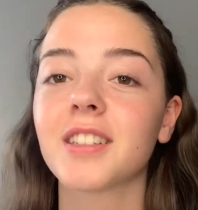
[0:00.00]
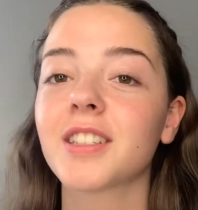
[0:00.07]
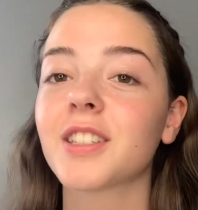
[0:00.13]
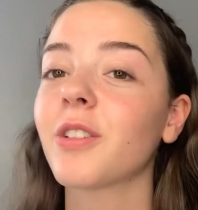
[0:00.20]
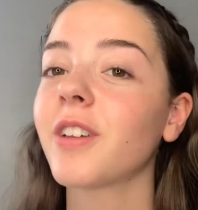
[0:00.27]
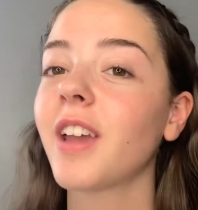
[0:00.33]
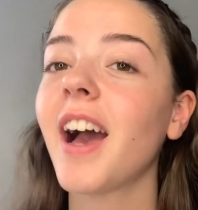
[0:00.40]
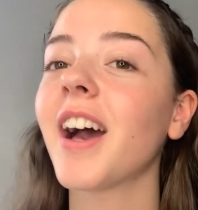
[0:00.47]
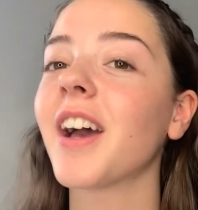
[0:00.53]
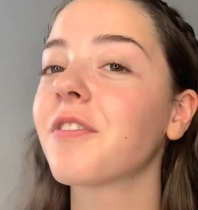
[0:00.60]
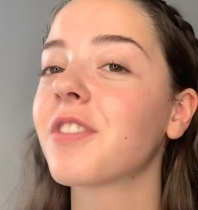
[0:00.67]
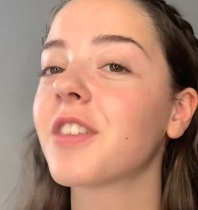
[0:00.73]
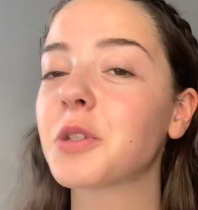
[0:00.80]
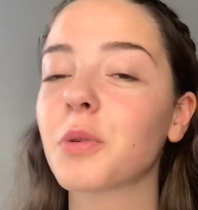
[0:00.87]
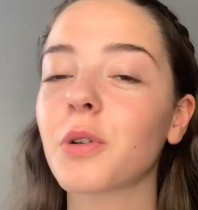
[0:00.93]
So yeah, if
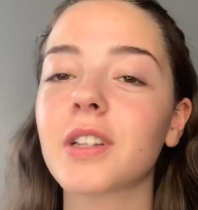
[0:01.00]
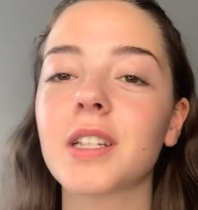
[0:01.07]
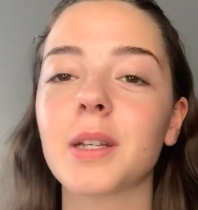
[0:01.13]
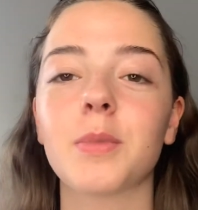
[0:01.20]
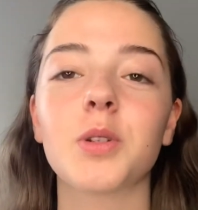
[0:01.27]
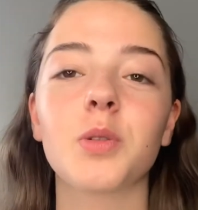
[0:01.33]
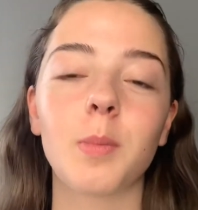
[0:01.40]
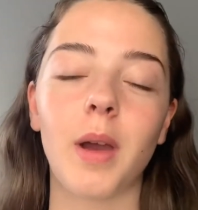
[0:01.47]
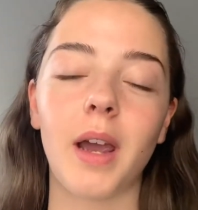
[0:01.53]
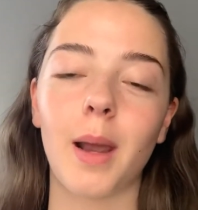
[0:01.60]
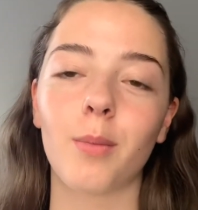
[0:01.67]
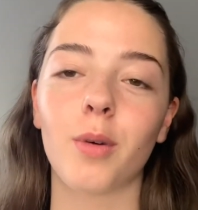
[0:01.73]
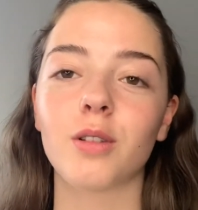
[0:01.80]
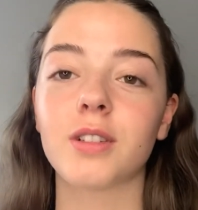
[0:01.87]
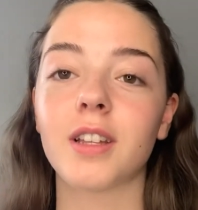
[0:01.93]
this works in between my
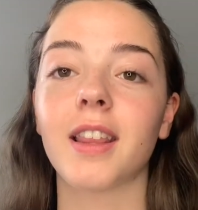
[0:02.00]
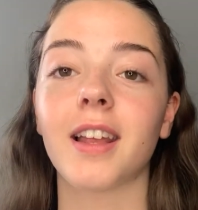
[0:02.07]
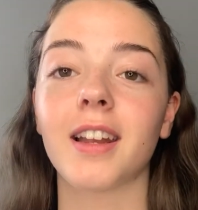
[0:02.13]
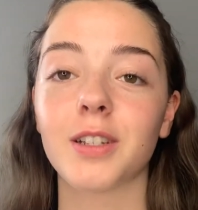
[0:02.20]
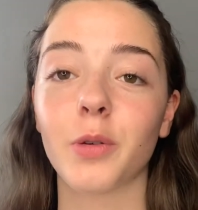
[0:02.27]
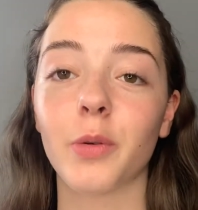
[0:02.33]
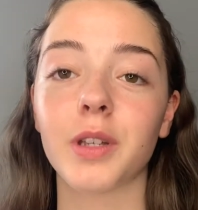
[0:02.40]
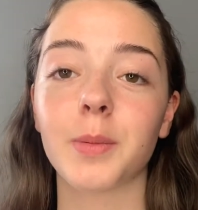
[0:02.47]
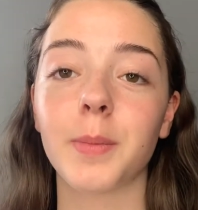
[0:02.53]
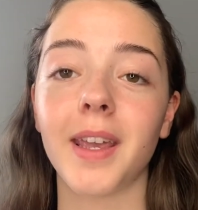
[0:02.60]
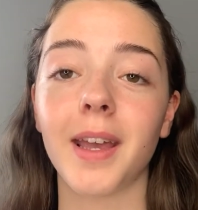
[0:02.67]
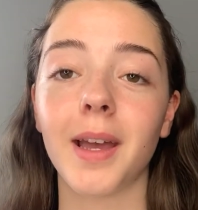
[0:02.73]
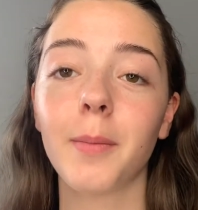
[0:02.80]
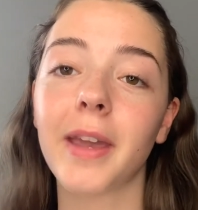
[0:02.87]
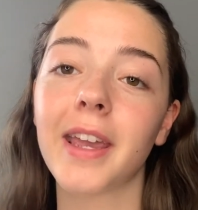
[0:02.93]
eyebrows, that is going to
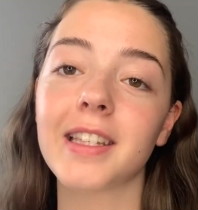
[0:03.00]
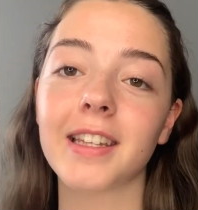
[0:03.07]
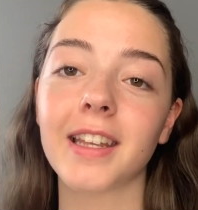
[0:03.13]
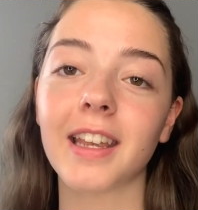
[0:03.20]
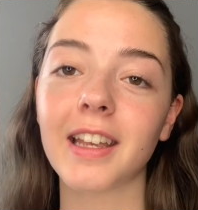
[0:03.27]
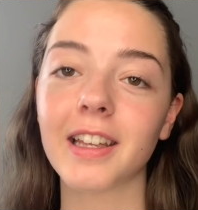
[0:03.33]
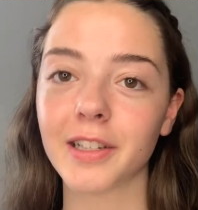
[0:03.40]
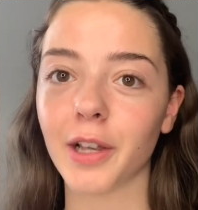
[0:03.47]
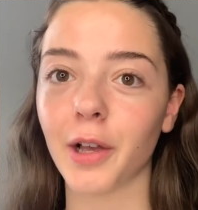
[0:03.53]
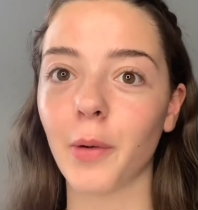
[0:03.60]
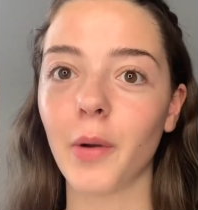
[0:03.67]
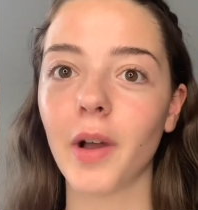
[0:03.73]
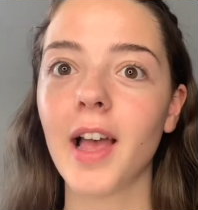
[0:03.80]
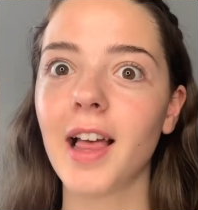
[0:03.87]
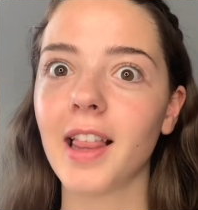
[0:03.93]
be amazing. So
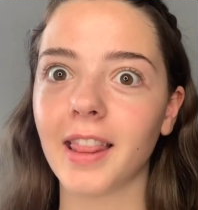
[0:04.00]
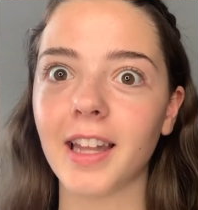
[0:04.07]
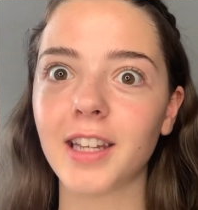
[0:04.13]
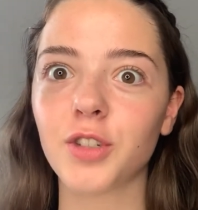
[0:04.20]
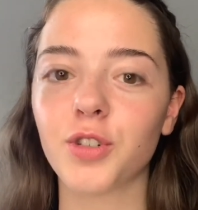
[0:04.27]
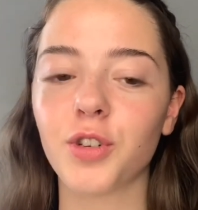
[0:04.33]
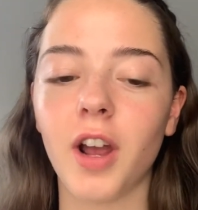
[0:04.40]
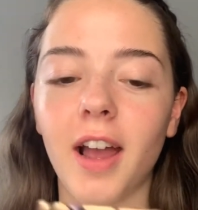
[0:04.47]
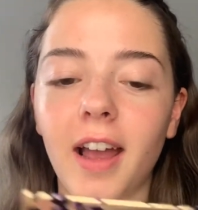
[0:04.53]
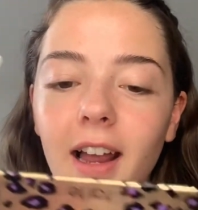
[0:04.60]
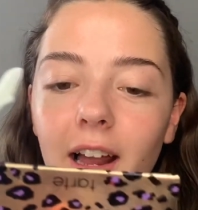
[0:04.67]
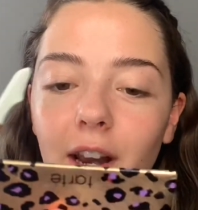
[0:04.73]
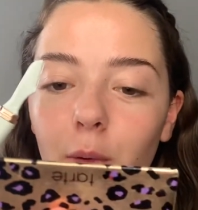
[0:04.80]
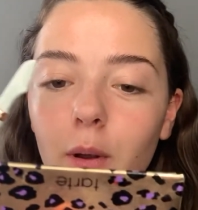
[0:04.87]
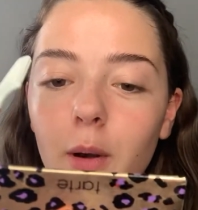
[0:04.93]
let's try.
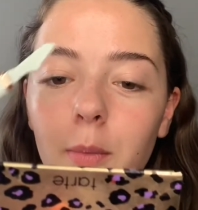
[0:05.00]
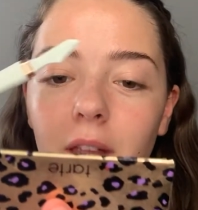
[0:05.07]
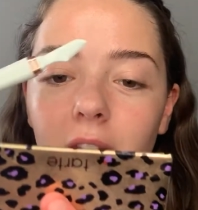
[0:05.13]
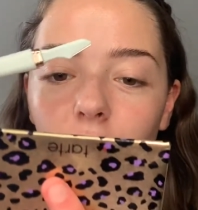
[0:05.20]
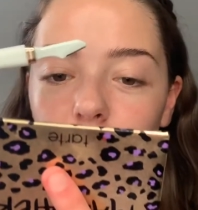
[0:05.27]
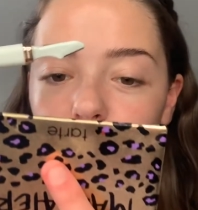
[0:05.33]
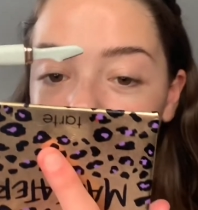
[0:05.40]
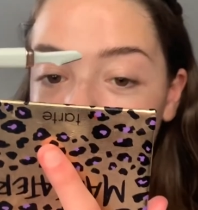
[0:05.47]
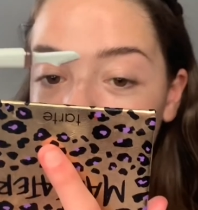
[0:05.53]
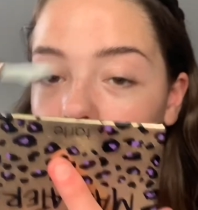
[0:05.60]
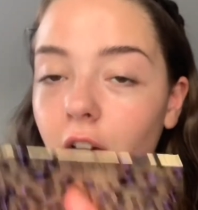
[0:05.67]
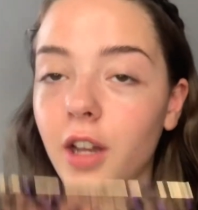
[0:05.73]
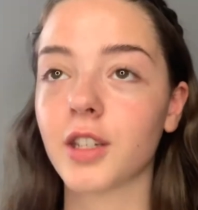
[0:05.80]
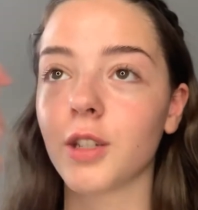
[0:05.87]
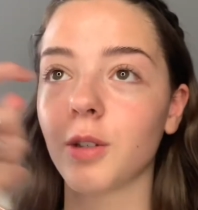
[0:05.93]
I do want to be careful
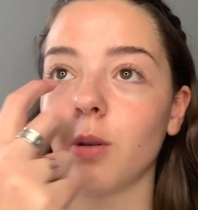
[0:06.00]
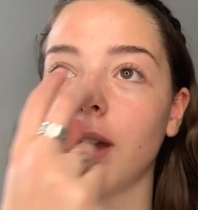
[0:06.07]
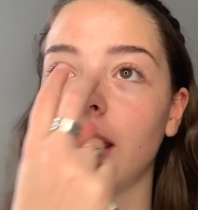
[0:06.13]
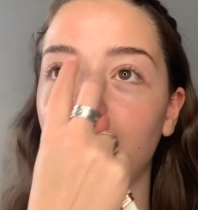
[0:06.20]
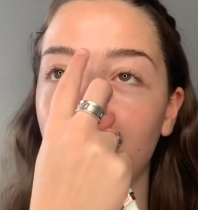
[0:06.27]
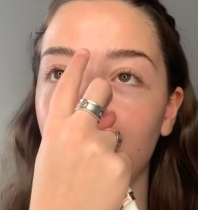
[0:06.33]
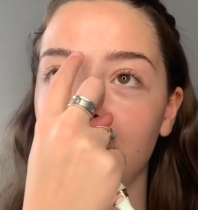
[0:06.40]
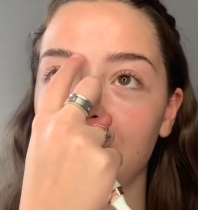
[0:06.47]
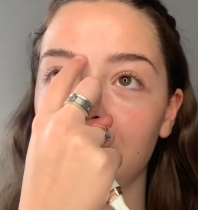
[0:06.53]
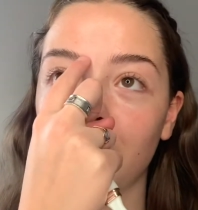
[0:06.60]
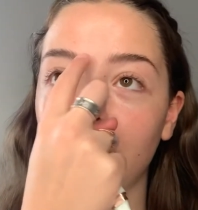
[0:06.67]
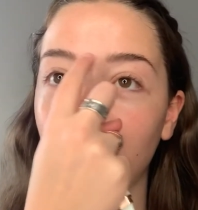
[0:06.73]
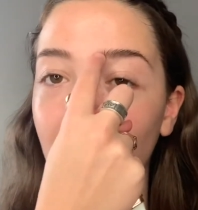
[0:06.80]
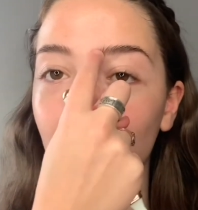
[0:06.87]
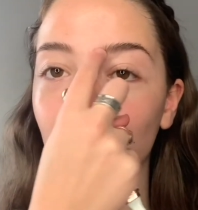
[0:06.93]
not to hit my
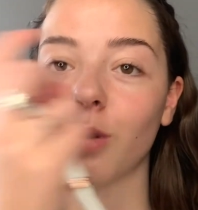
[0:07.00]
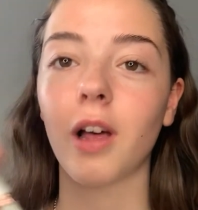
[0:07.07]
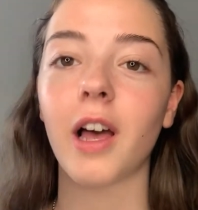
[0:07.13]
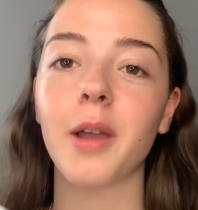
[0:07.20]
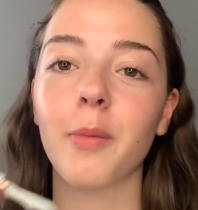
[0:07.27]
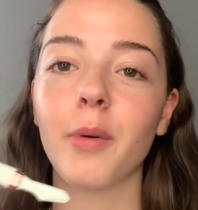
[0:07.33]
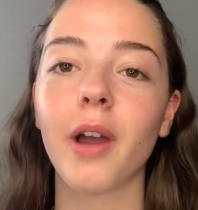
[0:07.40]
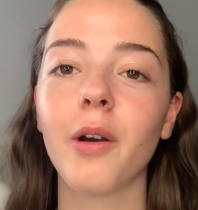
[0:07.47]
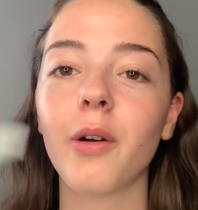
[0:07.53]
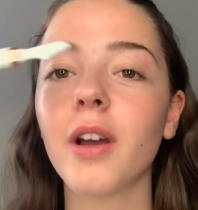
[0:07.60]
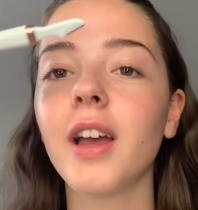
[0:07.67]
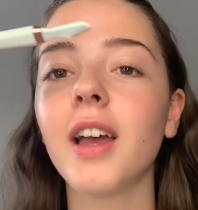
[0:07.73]
actual eyebrow.